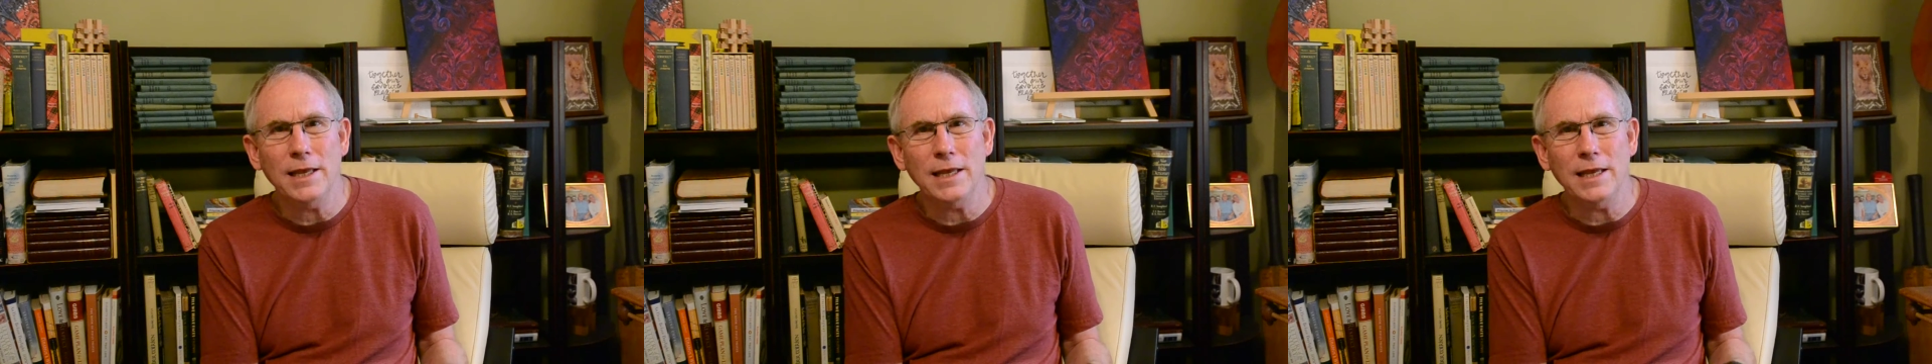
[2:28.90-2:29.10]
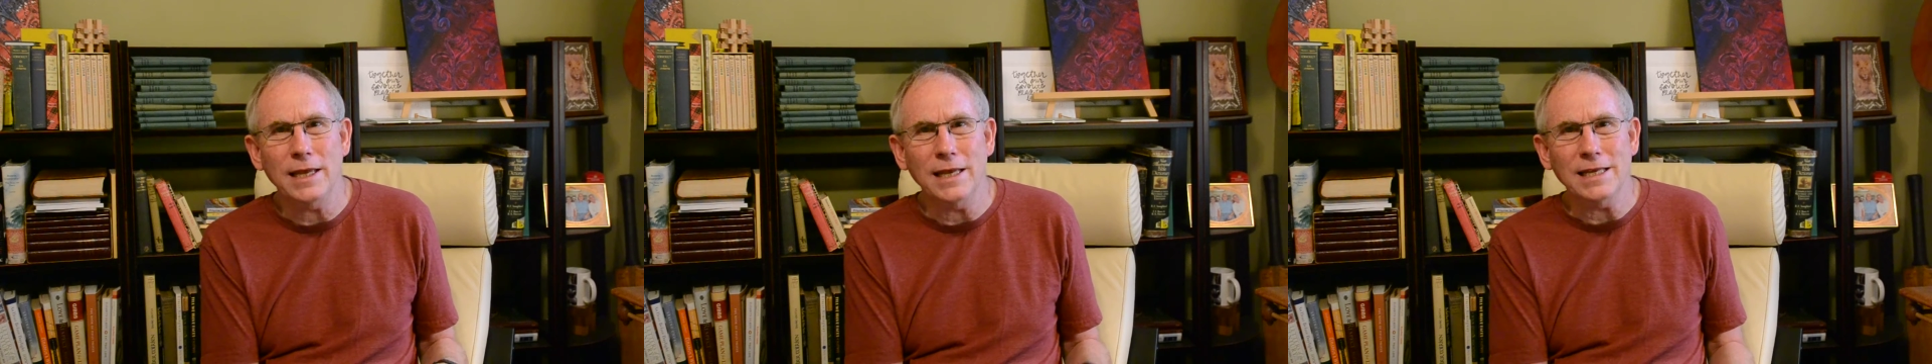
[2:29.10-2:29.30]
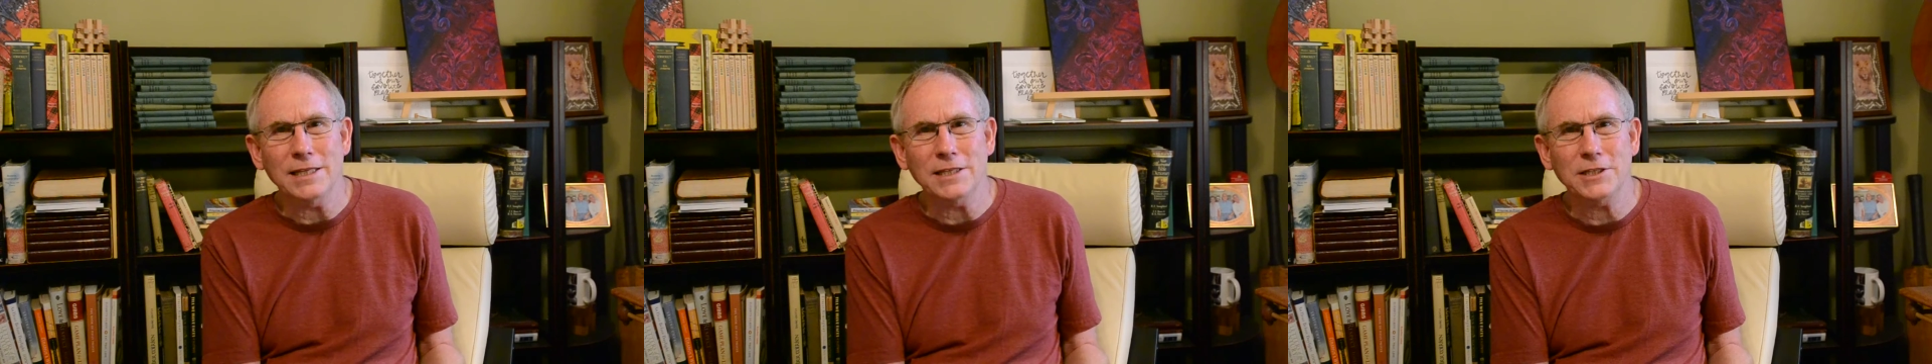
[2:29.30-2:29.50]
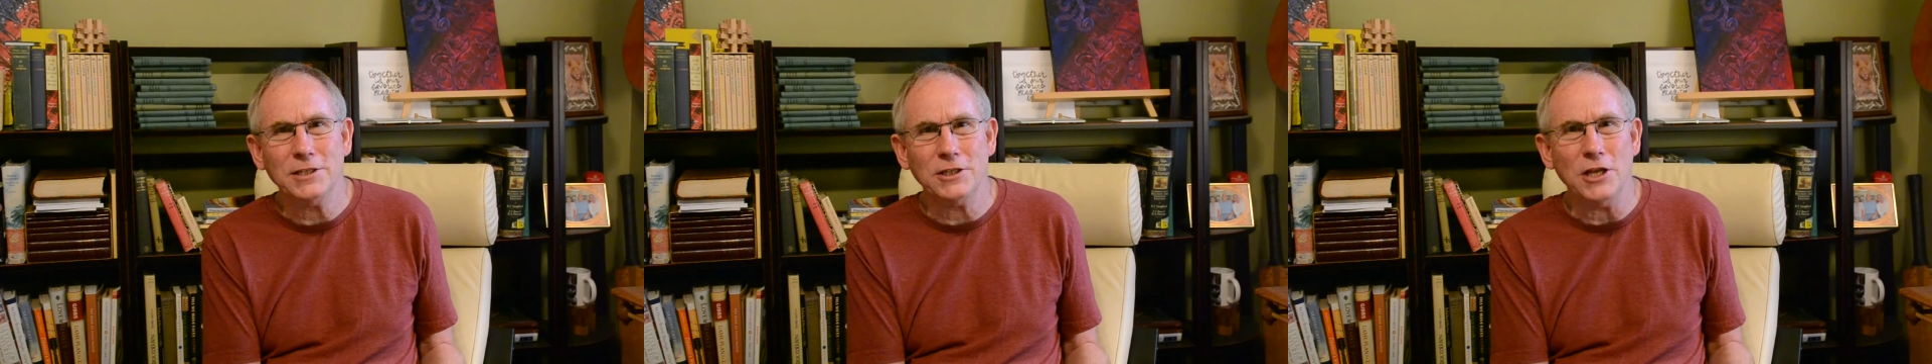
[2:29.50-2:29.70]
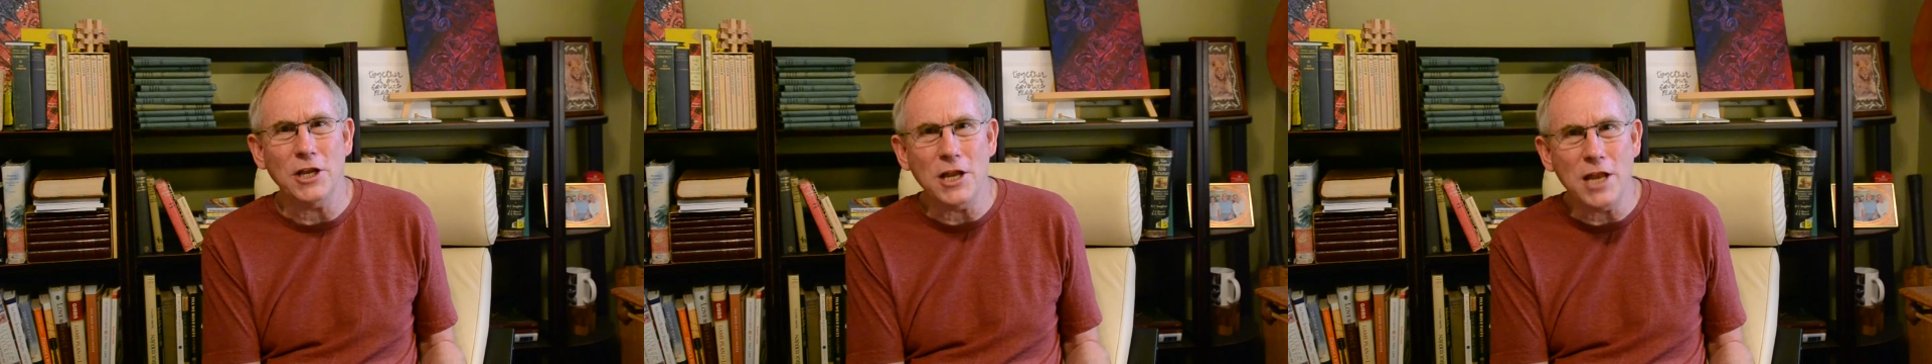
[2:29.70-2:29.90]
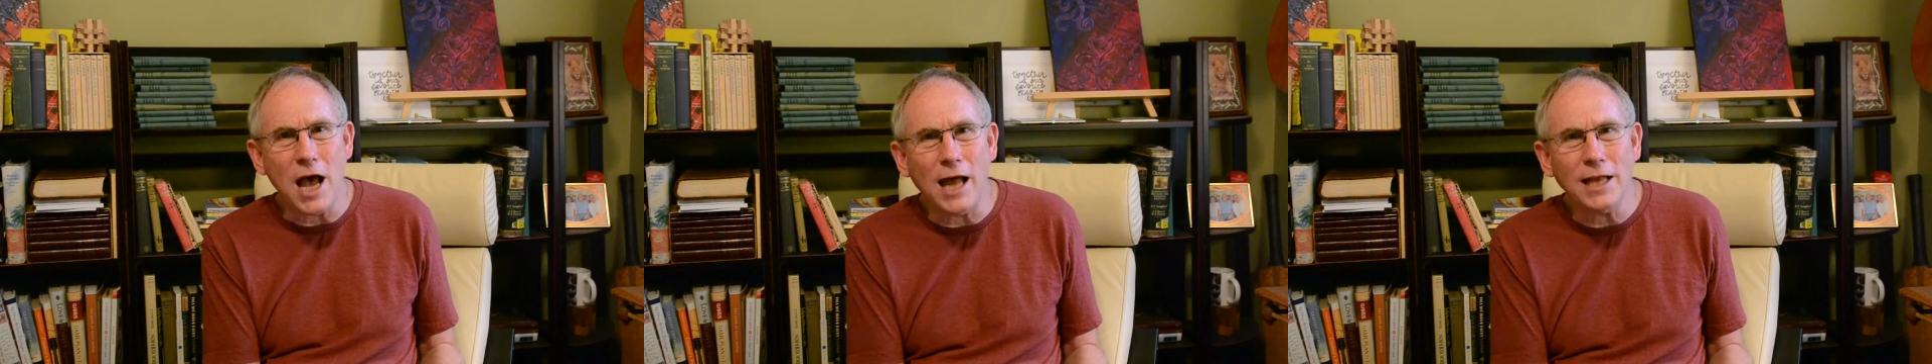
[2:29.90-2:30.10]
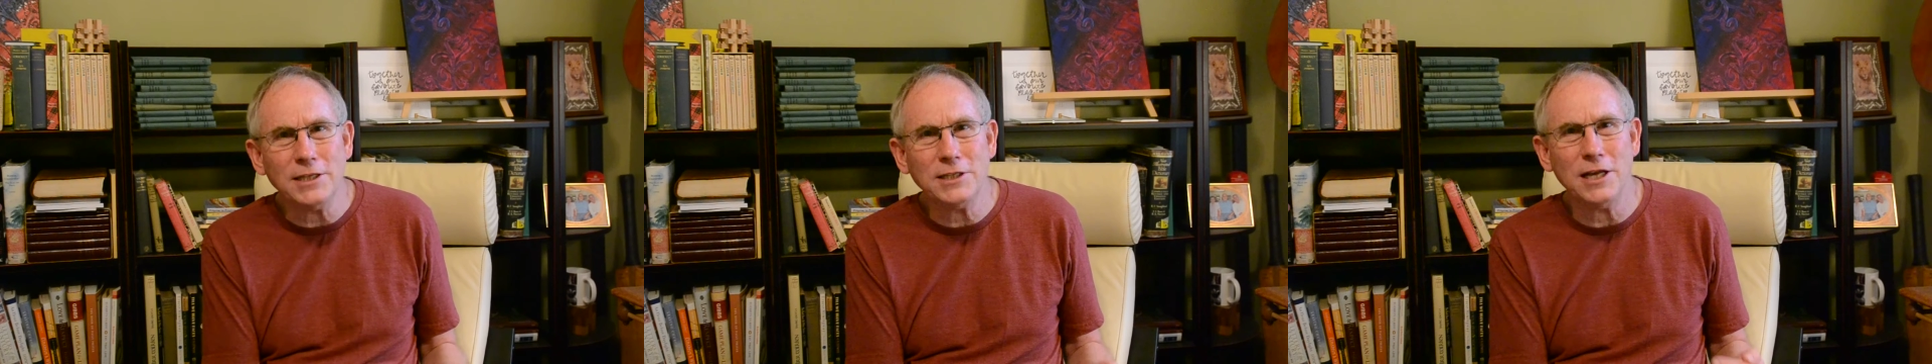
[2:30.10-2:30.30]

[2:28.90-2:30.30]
is not